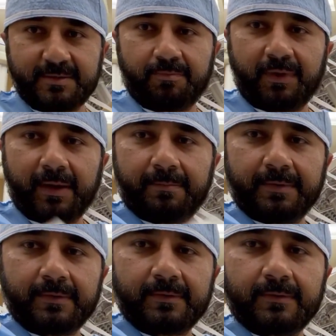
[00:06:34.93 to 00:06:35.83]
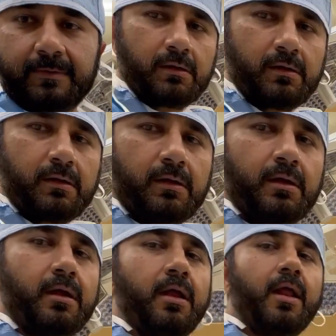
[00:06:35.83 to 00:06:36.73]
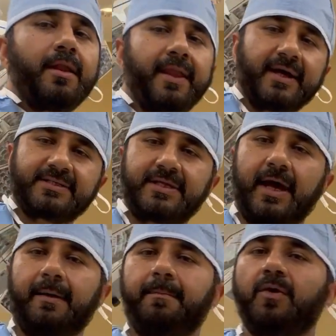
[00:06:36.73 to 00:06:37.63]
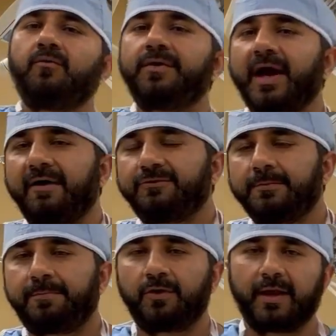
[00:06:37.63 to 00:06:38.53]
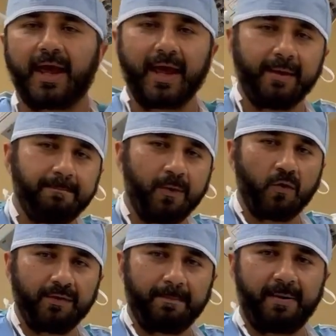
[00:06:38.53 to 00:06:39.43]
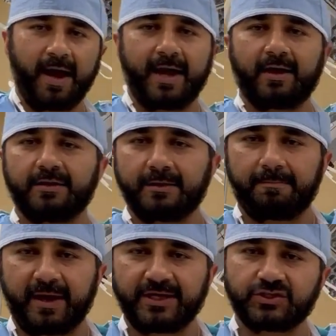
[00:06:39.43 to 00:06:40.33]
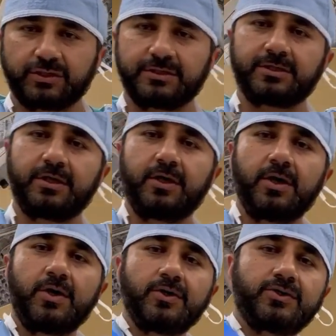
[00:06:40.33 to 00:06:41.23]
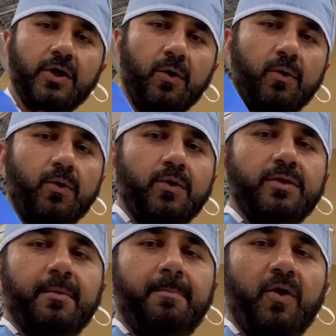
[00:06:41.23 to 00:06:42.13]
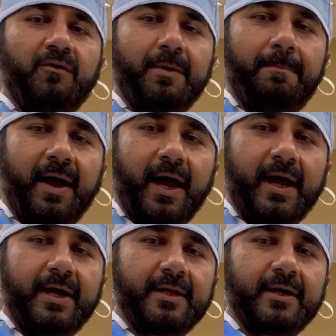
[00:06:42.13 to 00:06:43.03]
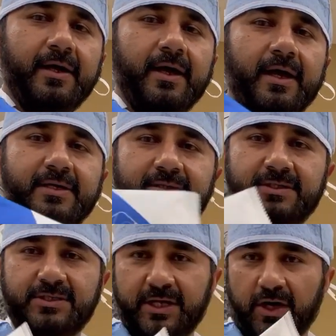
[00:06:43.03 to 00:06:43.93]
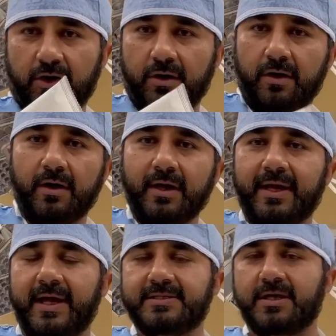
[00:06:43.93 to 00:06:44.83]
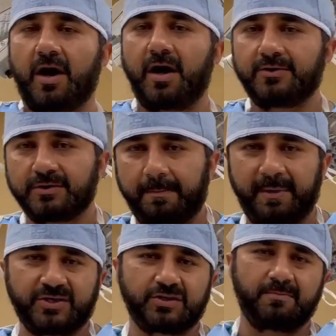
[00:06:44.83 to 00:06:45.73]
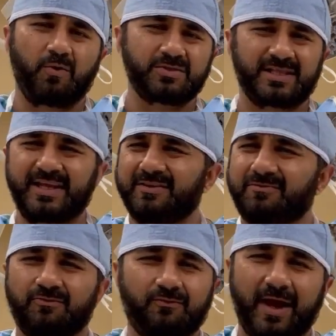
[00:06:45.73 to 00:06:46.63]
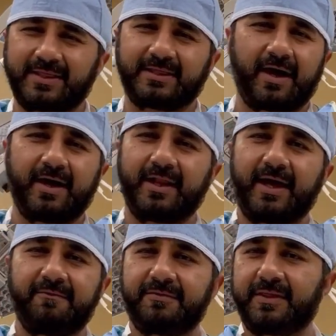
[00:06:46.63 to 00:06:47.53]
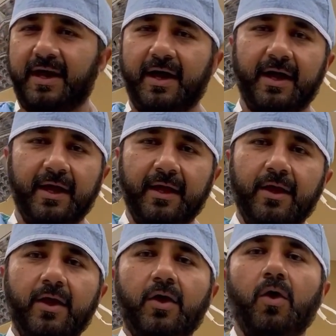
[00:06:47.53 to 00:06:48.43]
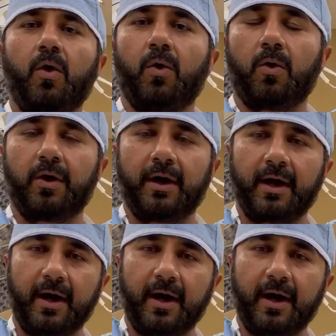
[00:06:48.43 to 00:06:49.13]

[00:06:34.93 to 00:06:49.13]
the prep. Next step, we have to put a Bowie pad on the patient. So the Bowie pad is a sticker, gets onto the patient mostly right thigh, left thigh, or